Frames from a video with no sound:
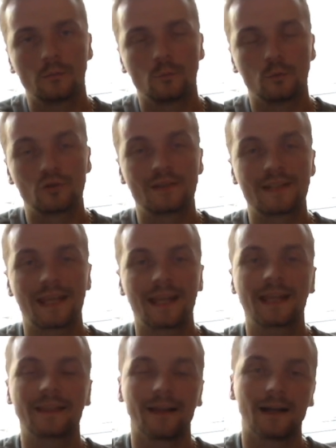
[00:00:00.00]
would you
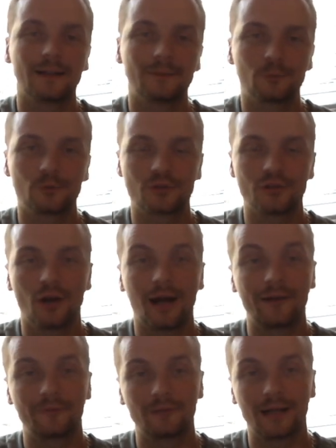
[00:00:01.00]
take that? Would you
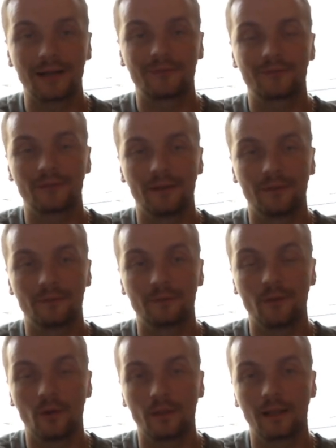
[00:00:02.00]
not have Raf
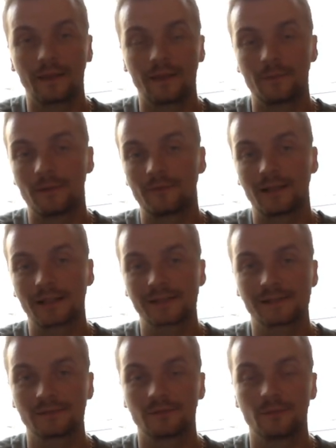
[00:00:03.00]
and not let them have
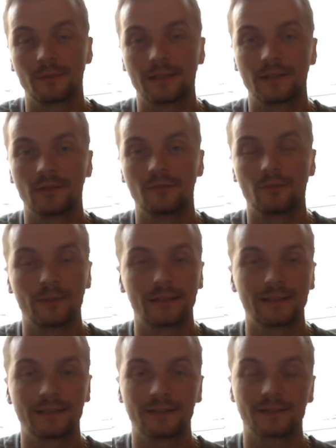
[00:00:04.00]
Alisson, Firmino and
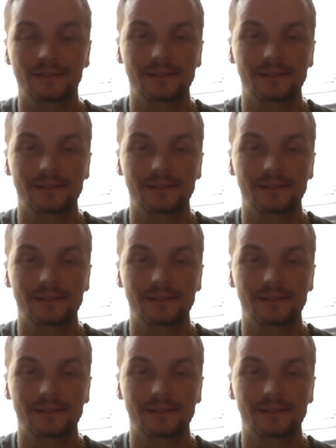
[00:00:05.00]
Fabinho?